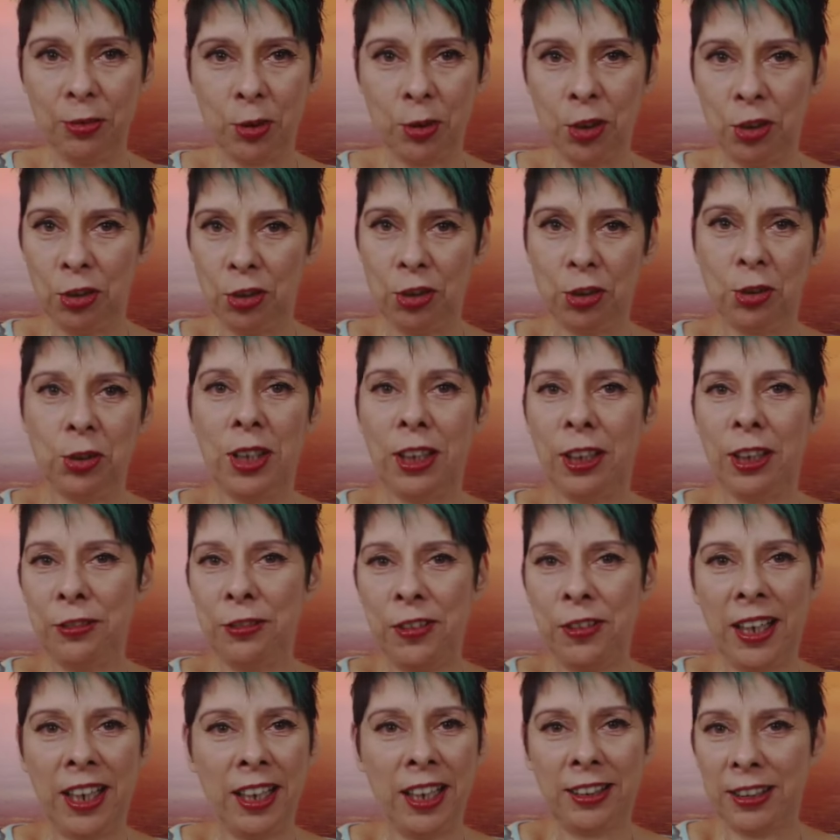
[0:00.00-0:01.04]
would you have
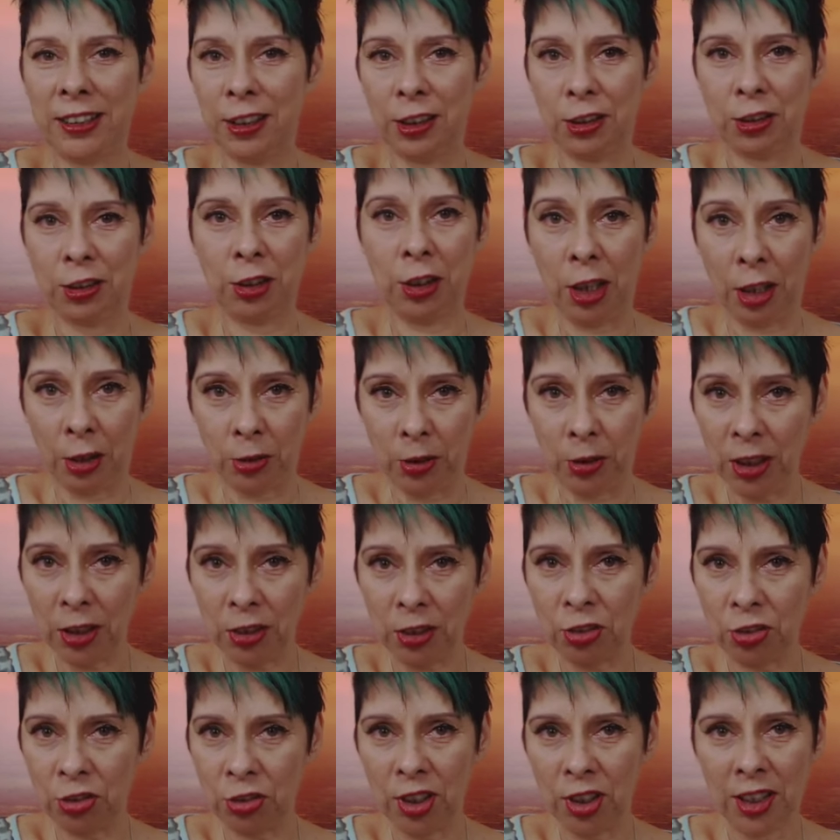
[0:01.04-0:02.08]
had the
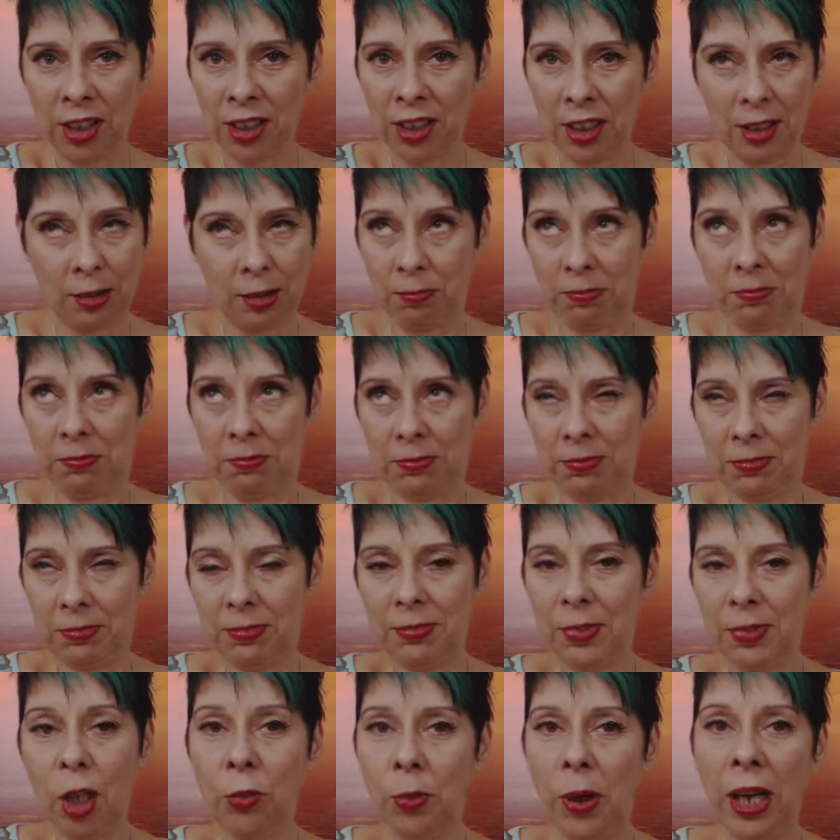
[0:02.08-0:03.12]
courage?
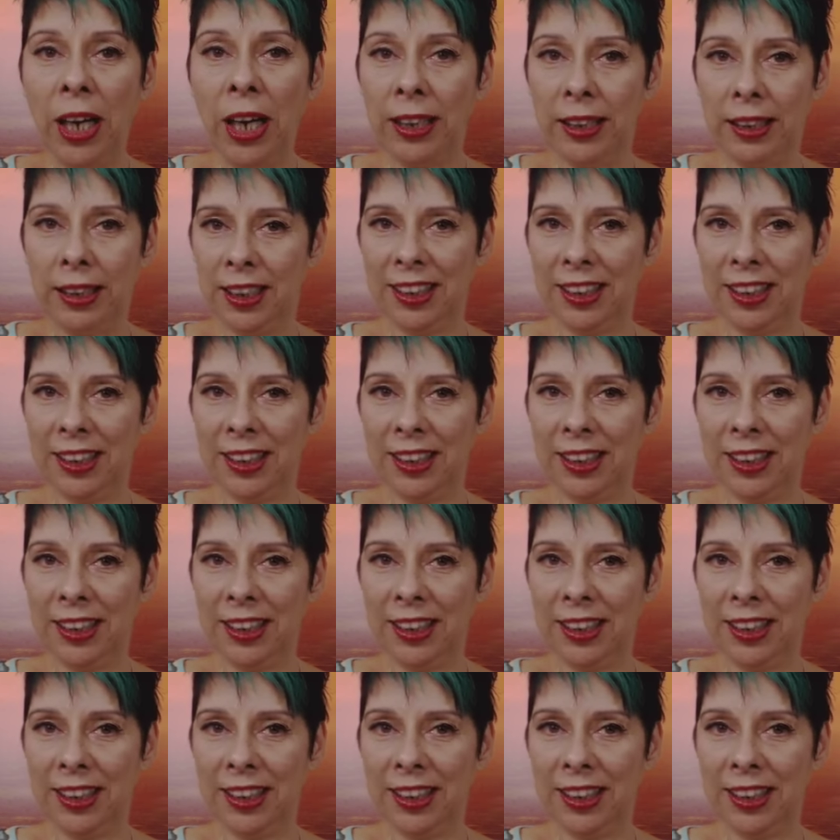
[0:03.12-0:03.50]
No way.